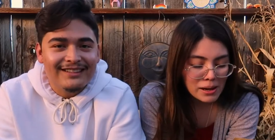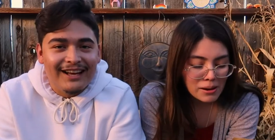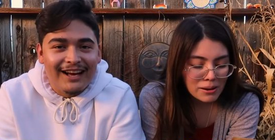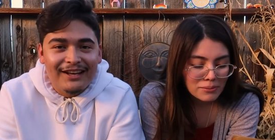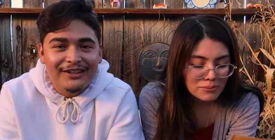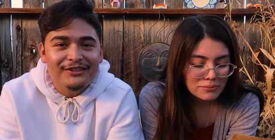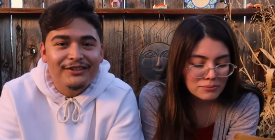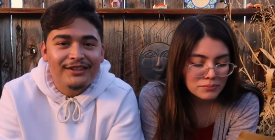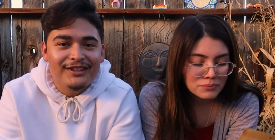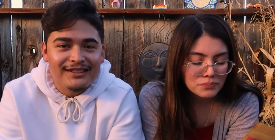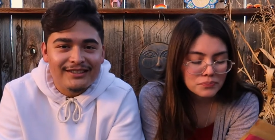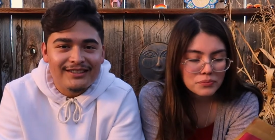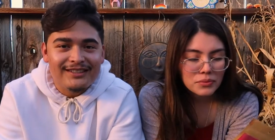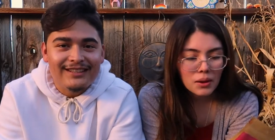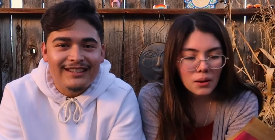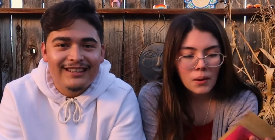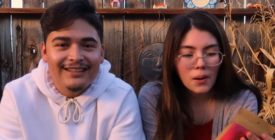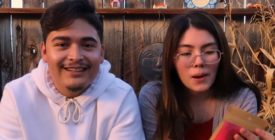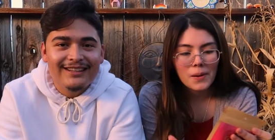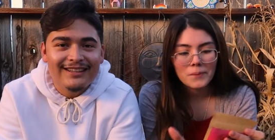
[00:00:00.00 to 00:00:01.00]
Speaker 1: as you can
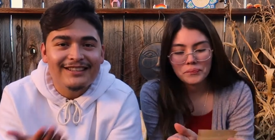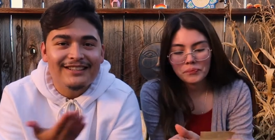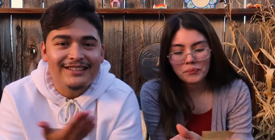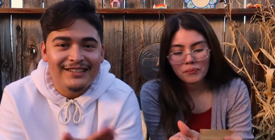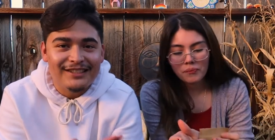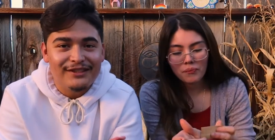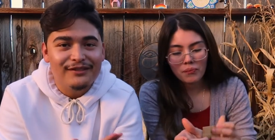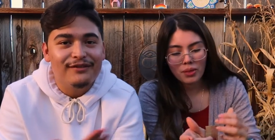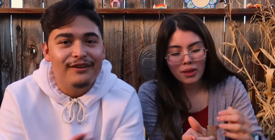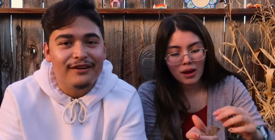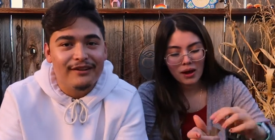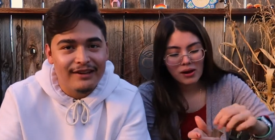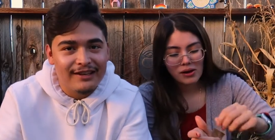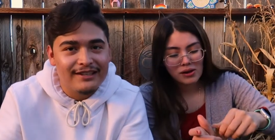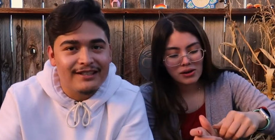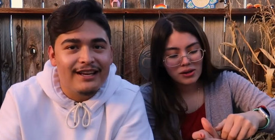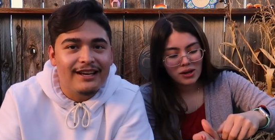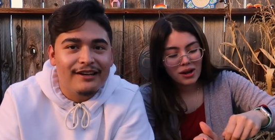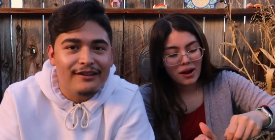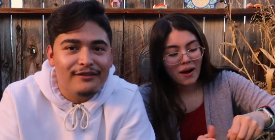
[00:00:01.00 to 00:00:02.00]
see, she's very
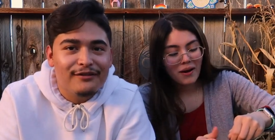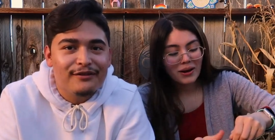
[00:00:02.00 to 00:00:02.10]
excited.